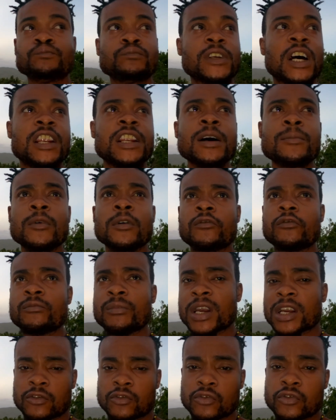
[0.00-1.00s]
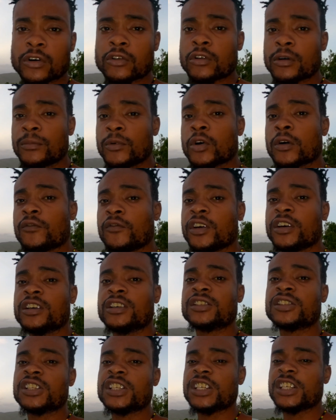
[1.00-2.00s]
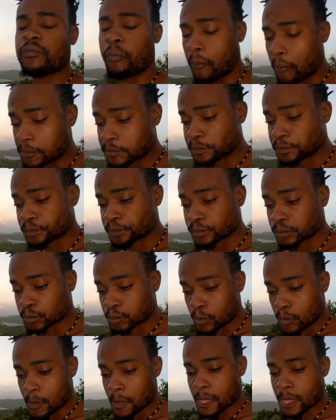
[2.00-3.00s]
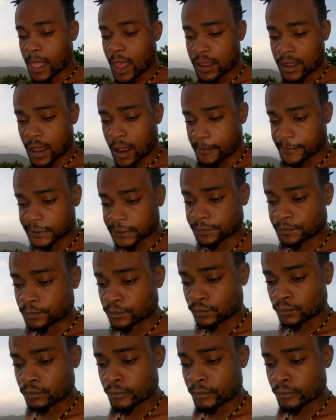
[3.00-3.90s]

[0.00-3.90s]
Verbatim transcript: That them if make grow come love you, you see it? Yeah, man.